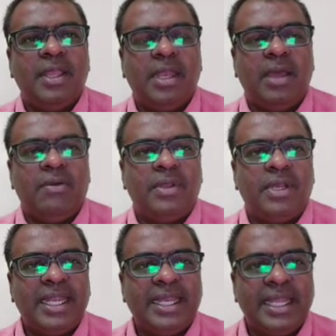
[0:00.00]
Now,
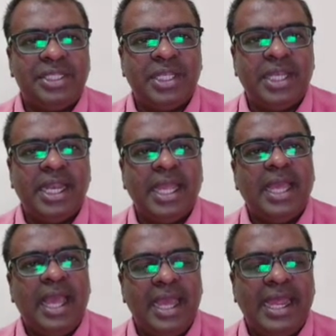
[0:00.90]
regression
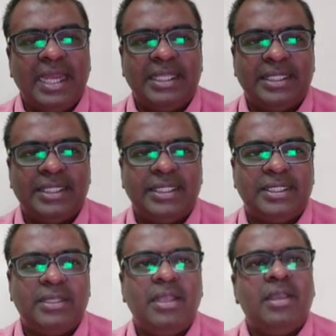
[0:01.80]
analysis.
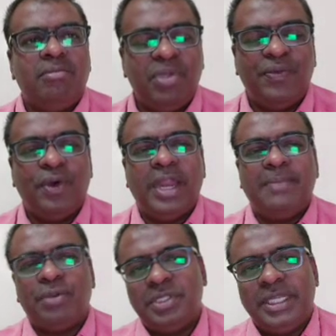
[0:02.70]
Before I
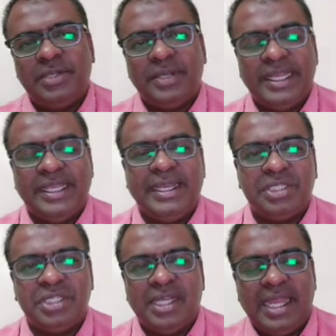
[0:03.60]
proceed to
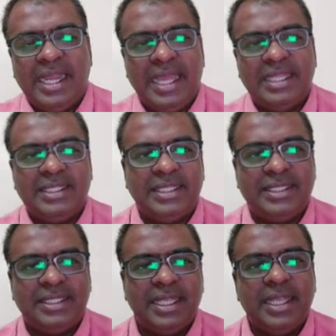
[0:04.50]
regression
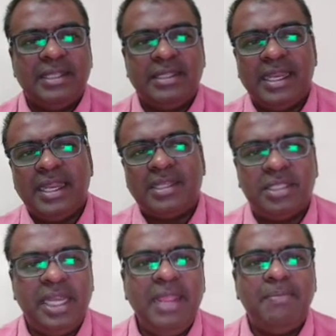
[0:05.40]
analysis, there are
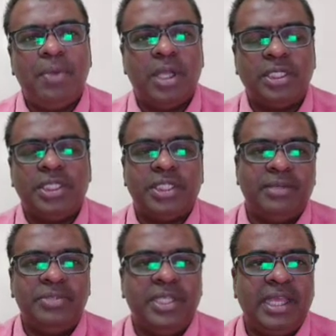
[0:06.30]
3 important
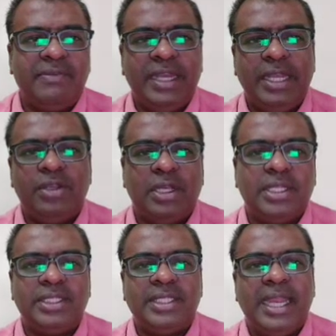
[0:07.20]
terms here we need to
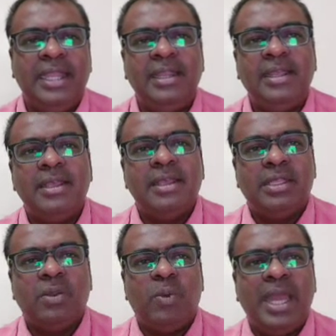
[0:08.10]
understand.
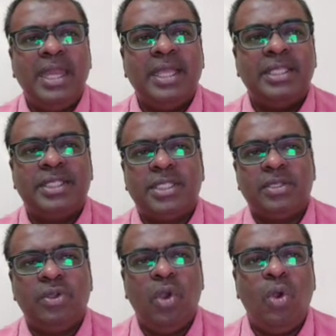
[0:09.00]
The one is
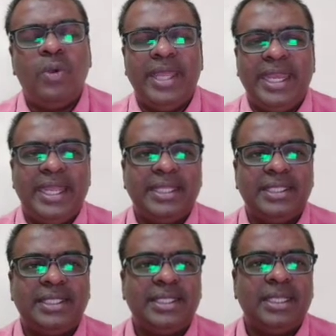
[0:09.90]

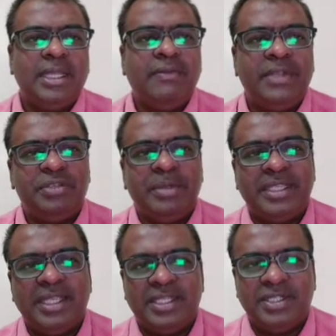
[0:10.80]
covariance, which
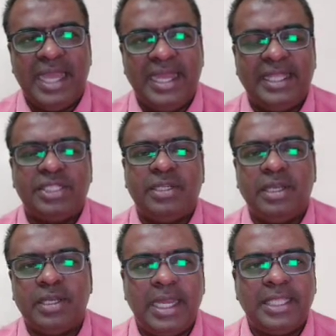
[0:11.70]
measures directional
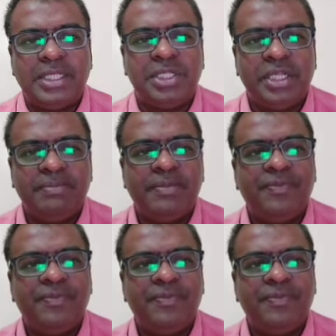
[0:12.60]
relationship.